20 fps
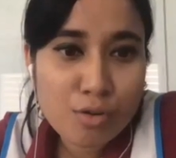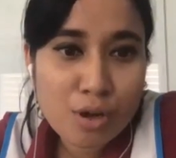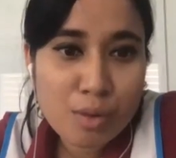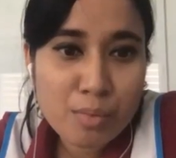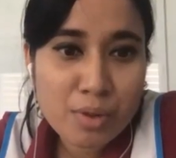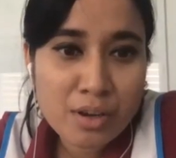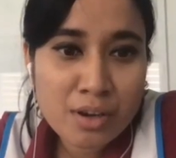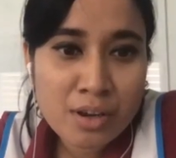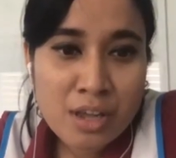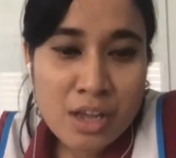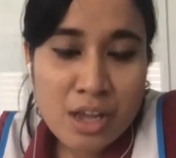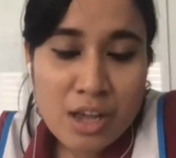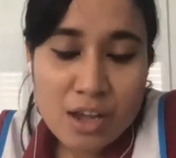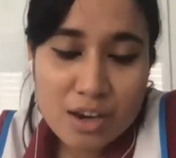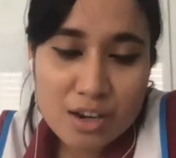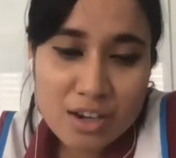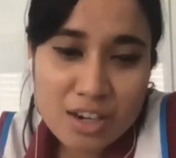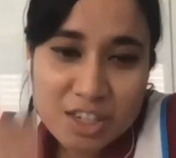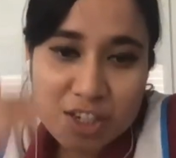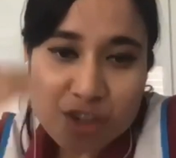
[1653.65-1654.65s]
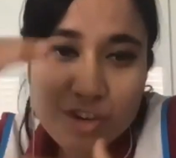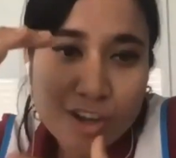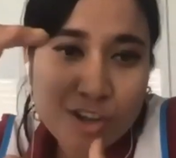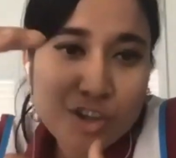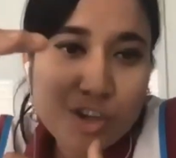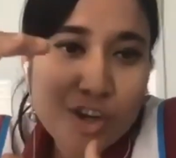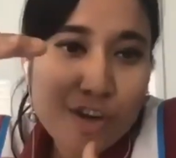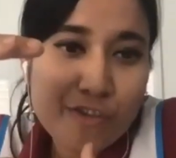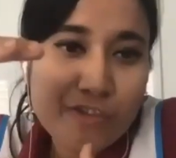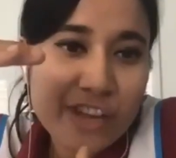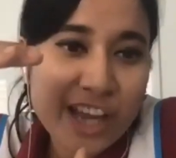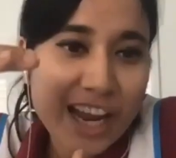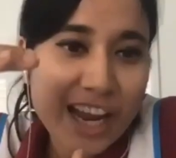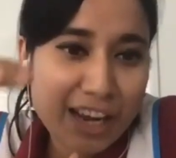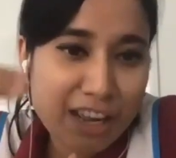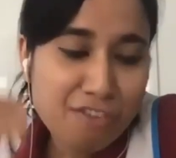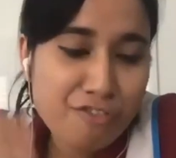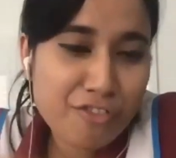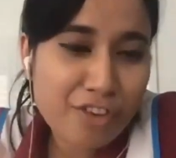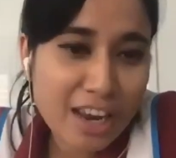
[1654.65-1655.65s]
I mean, the structure of the
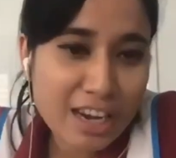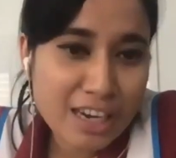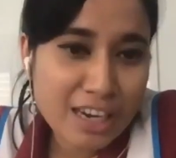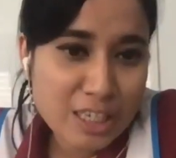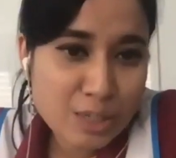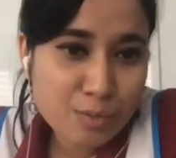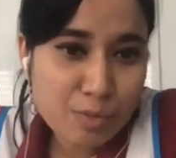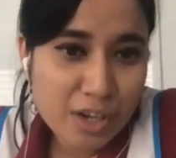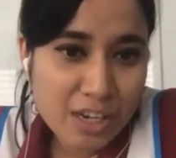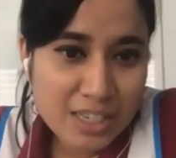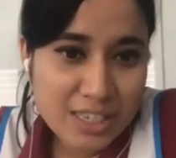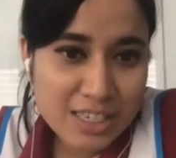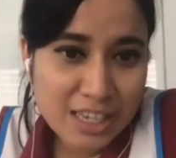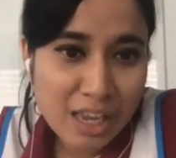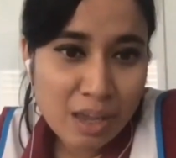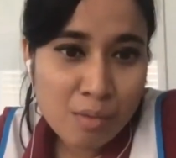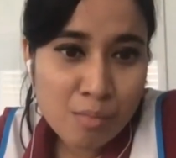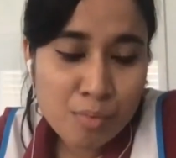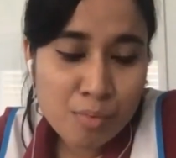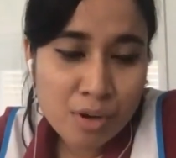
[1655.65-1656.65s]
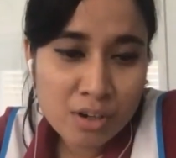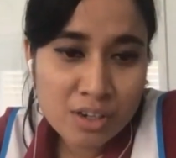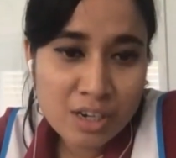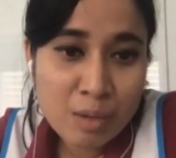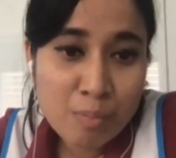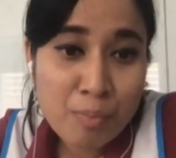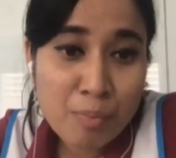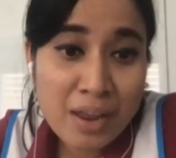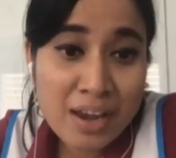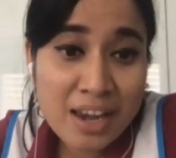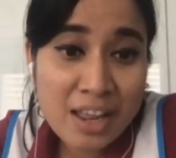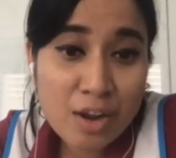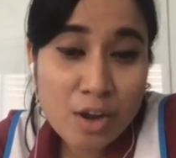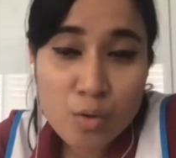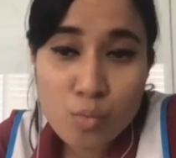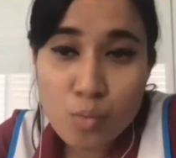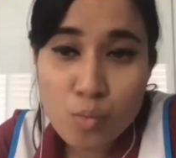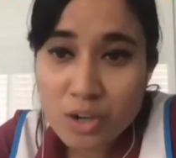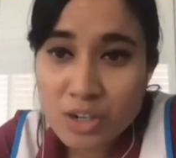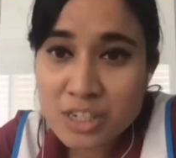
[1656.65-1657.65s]
IDM file is pretty same, but depending on
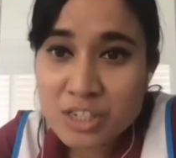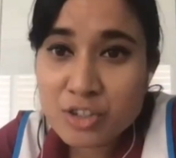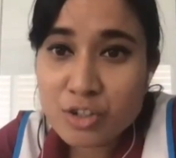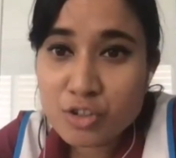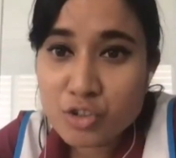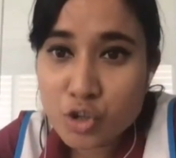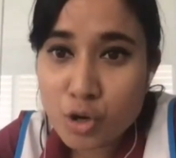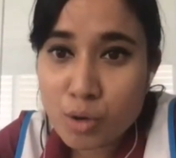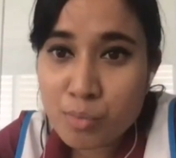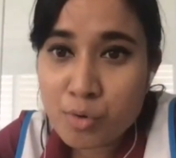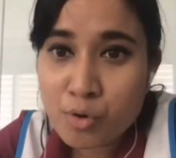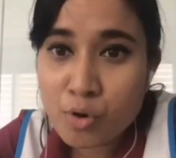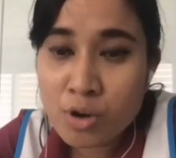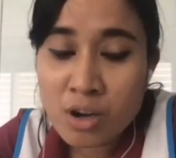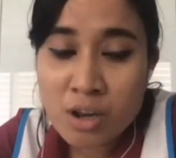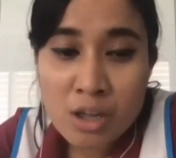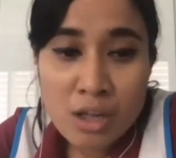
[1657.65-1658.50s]
what is your job role,